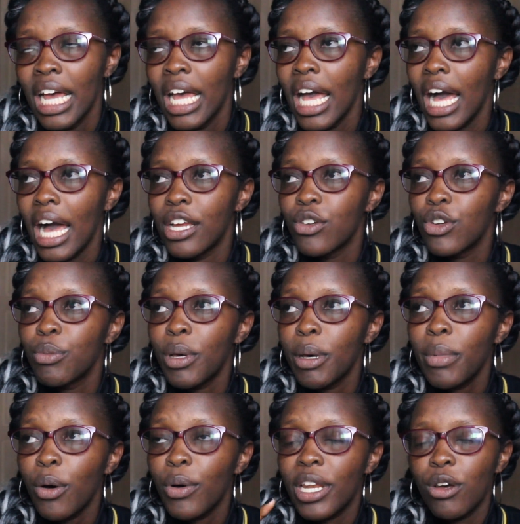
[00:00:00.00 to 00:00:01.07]
I remember
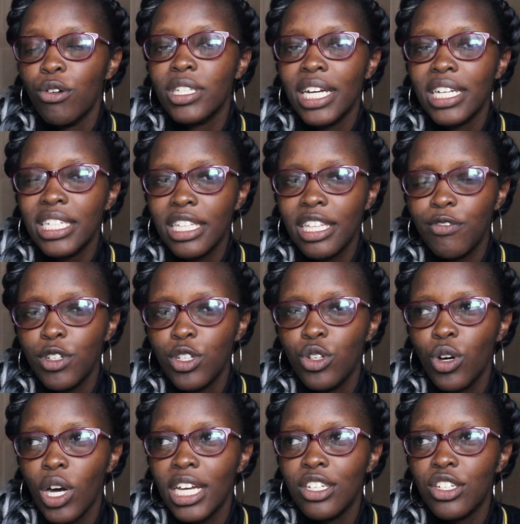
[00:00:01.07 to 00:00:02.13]
when I was starting the video,
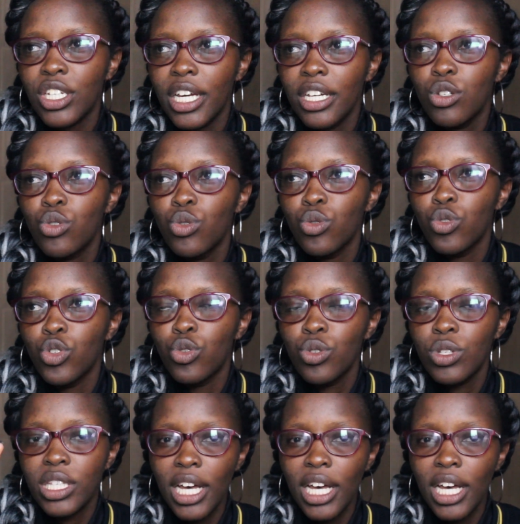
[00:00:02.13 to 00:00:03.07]
I tried to use